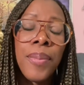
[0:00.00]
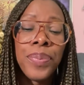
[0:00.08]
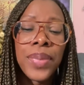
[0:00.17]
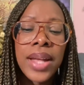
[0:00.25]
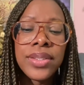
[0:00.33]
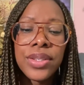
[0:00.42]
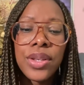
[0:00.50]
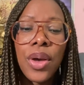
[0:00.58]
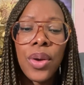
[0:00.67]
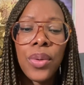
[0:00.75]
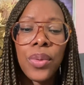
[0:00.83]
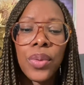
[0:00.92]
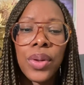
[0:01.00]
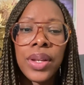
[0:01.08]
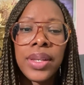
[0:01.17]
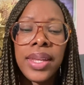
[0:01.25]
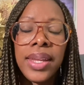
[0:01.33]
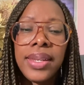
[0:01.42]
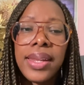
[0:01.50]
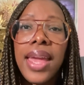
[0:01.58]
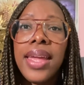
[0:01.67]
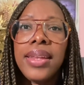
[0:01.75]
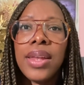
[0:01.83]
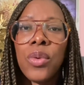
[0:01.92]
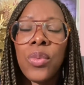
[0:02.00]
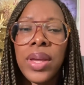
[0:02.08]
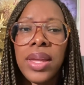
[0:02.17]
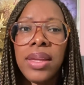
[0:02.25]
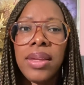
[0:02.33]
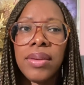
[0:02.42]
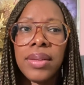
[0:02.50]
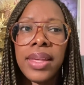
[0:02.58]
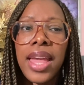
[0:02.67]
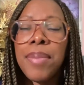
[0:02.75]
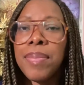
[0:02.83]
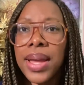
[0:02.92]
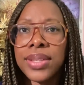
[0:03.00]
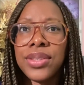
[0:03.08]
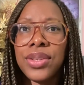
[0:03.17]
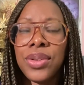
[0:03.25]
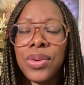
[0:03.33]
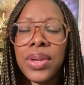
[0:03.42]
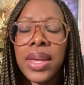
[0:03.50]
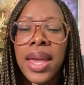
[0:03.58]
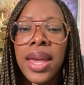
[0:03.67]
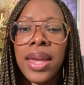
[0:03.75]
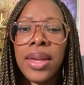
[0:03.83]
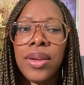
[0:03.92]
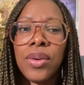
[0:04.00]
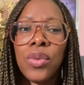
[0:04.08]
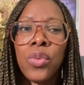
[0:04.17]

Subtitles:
And so the day that we came back to UK,